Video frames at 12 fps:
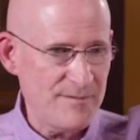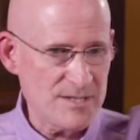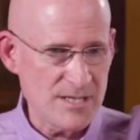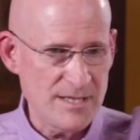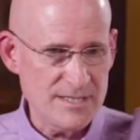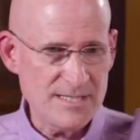
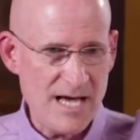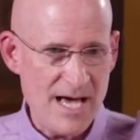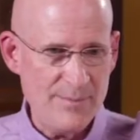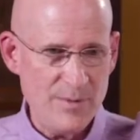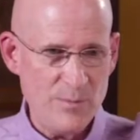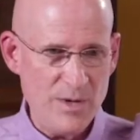office on the
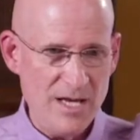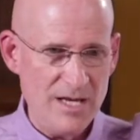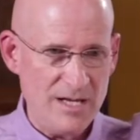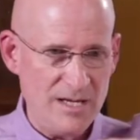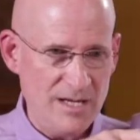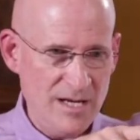top and we
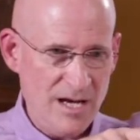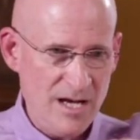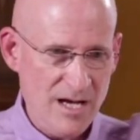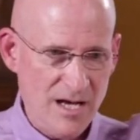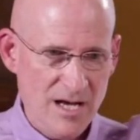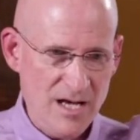hit
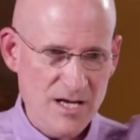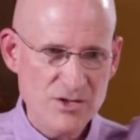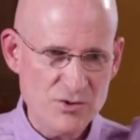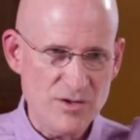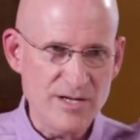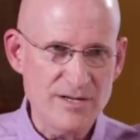
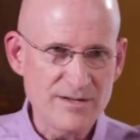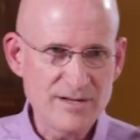100